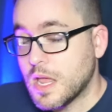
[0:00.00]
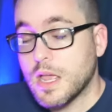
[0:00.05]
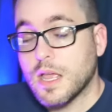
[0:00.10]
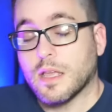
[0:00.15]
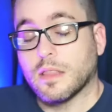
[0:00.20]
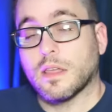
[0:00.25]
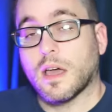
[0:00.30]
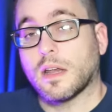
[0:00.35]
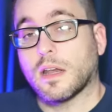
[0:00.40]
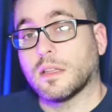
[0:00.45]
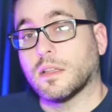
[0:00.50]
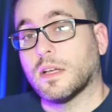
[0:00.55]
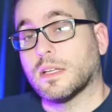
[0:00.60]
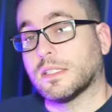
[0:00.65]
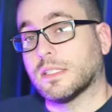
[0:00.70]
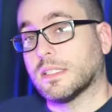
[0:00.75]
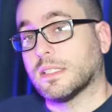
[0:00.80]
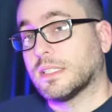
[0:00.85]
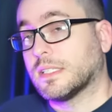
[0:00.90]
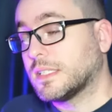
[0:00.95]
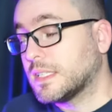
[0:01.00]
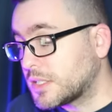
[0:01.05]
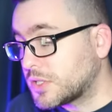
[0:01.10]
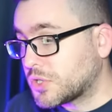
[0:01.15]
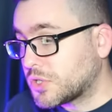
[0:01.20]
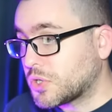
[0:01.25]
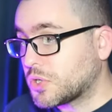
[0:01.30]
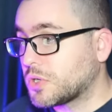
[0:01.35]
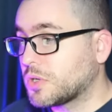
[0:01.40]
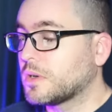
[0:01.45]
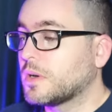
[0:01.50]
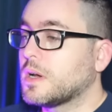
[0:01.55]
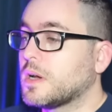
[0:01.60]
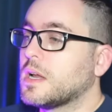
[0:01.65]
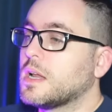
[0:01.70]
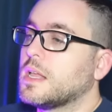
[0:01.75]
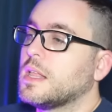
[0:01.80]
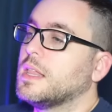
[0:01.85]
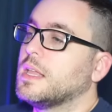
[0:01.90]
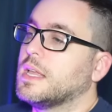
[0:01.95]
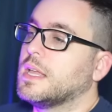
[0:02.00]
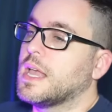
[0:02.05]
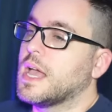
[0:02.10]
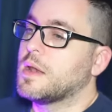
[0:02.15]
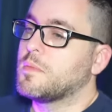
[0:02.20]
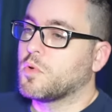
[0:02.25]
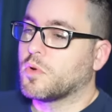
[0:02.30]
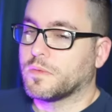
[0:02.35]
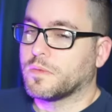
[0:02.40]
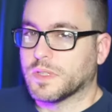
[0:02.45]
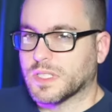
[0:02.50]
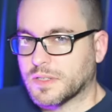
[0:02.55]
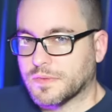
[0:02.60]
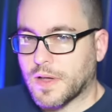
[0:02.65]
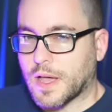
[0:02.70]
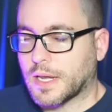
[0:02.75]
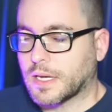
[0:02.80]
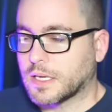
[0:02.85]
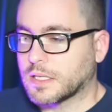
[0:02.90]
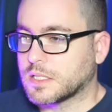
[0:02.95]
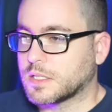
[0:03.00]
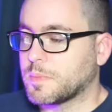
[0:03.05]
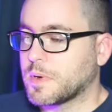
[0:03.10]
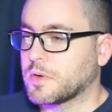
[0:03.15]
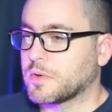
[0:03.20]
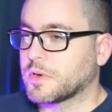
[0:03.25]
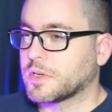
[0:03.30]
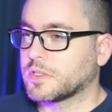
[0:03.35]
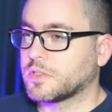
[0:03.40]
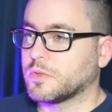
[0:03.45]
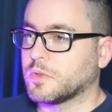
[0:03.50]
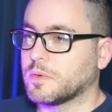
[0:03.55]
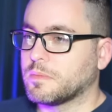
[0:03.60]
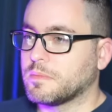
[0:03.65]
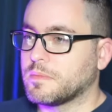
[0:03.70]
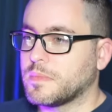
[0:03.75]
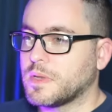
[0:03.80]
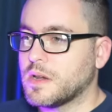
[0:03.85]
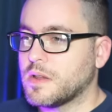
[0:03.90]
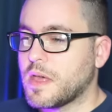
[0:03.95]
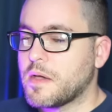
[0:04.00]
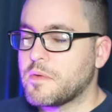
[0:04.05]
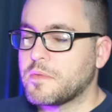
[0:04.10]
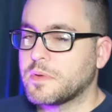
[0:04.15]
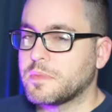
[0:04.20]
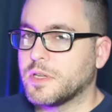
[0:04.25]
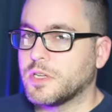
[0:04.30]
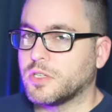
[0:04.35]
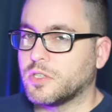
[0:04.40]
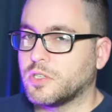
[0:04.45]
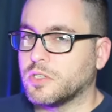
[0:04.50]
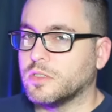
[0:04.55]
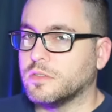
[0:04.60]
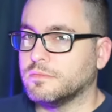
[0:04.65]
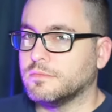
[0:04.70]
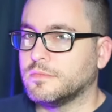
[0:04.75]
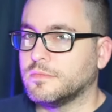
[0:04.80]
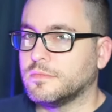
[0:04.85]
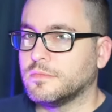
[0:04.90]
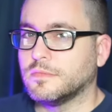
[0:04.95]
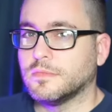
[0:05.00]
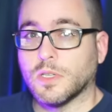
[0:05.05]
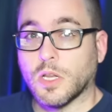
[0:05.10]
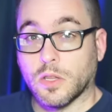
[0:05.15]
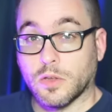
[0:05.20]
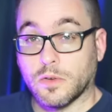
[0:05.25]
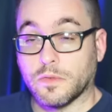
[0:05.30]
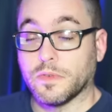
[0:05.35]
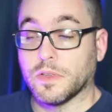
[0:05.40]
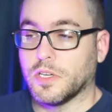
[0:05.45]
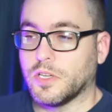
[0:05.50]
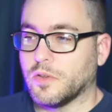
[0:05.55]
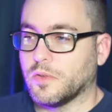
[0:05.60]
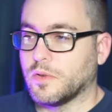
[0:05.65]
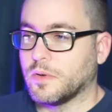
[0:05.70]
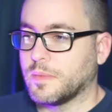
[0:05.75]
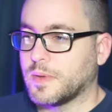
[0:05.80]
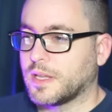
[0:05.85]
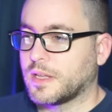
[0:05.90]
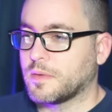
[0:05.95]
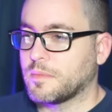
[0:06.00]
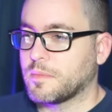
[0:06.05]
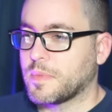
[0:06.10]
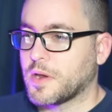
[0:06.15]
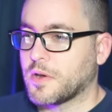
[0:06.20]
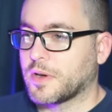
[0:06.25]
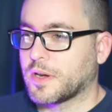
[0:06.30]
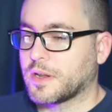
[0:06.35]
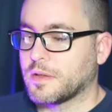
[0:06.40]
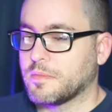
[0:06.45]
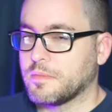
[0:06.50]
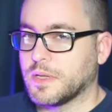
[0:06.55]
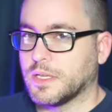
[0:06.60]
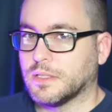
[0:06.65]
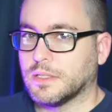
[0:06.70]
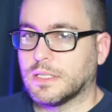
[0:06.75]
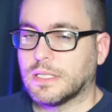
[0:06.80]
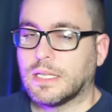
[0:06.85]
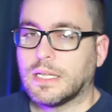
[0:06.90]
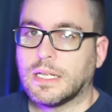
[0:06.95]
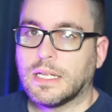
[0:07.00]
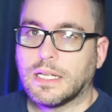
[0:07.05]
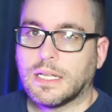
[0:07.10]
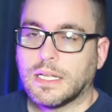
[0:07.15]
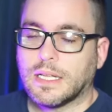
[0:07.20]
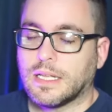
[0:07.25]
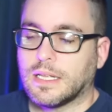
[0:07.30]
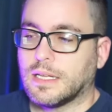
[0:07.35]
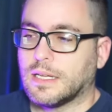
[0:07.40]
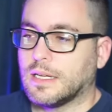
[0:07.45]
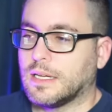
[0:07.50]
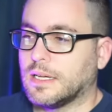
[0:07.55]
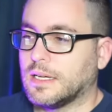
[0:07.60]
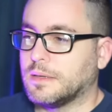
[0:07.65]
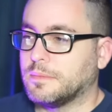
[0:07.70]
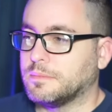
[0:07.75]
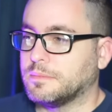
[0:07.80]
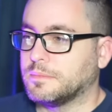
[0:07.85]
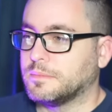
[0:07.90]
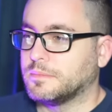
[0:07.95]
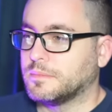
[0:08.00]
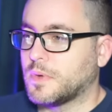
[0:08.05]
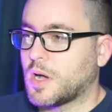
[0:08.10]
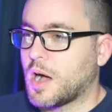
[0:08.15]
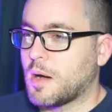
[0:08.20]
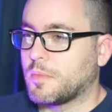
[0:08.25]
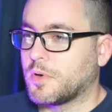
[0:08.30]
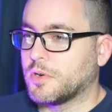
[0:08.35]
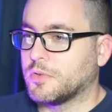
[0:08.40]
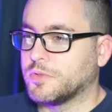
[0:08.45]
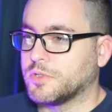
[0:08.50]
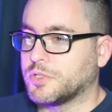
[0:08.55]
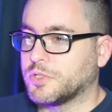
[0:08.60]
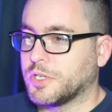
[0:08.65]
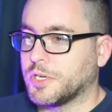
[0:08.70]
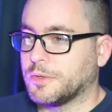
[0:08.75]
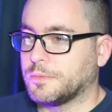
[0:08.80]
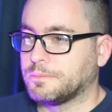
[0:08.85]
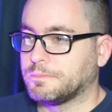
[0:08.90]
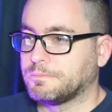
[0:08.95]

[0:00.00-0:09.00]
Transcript: He thought he lost his sister. He had more of this fighting spirit to him. You know, that would be a good another video to make comparing Kamille, um, Amuro, and Judau.